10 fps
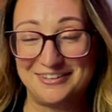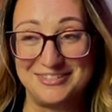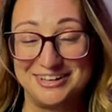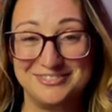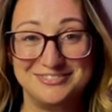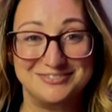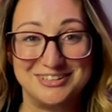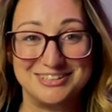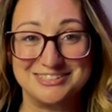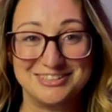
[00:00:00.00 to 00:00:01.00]
mean, it would
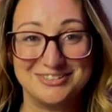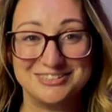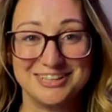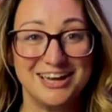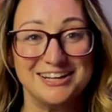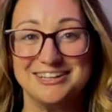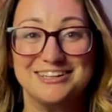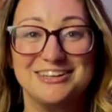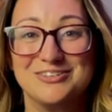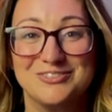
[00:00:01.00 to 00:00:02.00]
be so exciting to
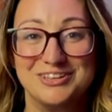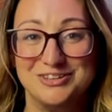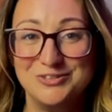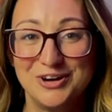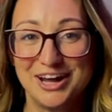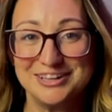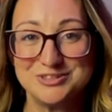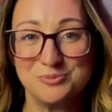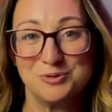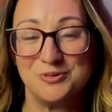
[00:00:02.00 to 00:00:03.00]
hear what you guys
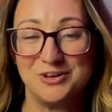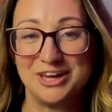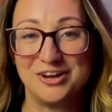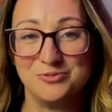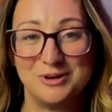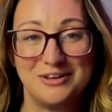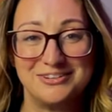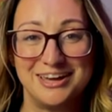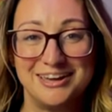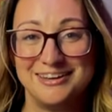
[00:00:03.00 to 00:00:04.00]
are pulling out of
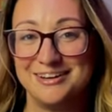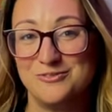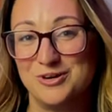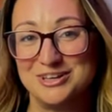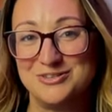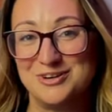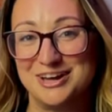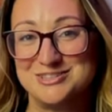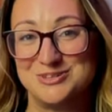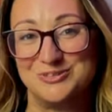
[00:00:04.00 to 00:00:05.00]
Paldea, what you
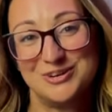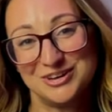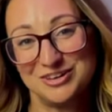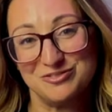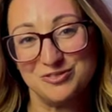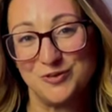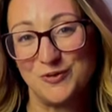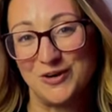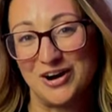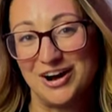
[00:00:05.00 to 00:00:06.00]
guys are looking
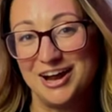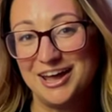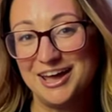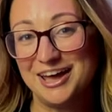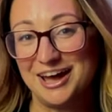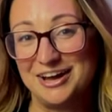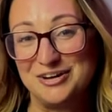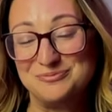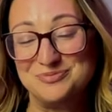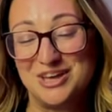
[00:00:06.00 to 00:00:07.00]
for.
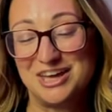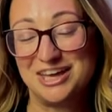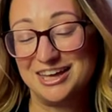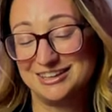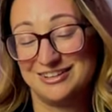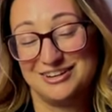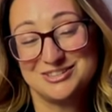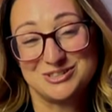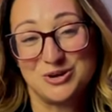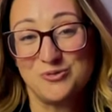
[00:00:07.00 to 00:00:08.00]
Let
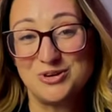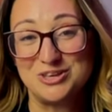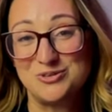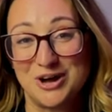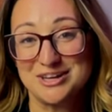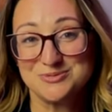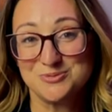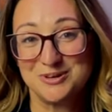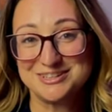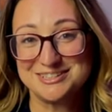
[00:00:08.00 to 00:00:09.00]
us know what you guys
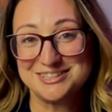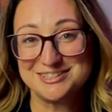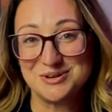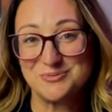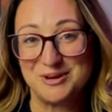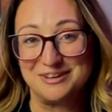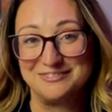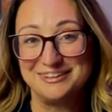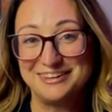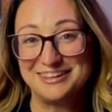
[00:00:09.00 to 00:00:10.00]
want to see us open.
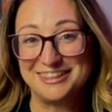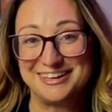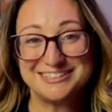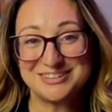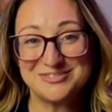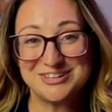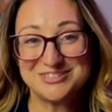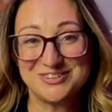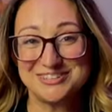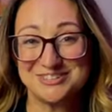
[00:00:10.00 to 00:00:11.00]
Thanks so much
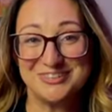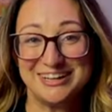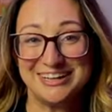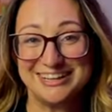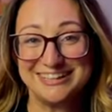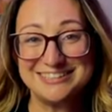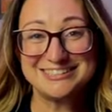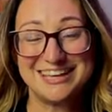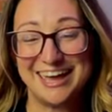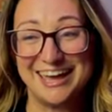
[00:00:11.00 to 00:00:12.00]
for joining
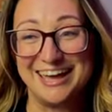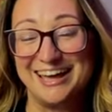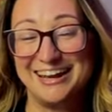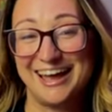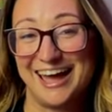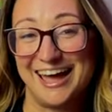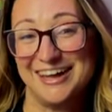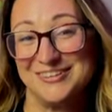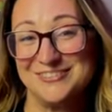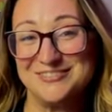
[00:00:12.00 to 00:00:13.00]
us, and I
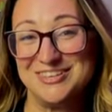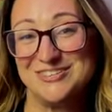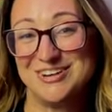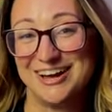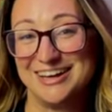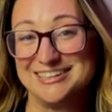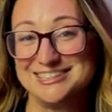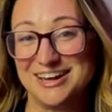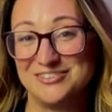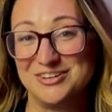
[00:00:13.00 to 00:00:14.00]
hope you guys
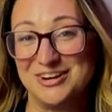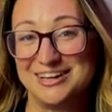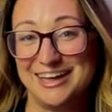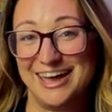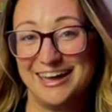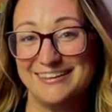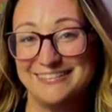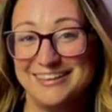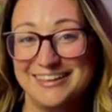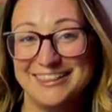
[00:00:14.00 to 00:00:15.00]
have a great day.
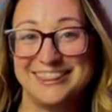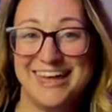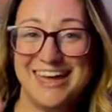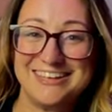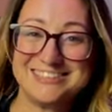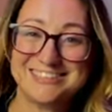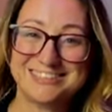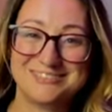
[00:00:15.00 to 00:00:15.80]
Thanks,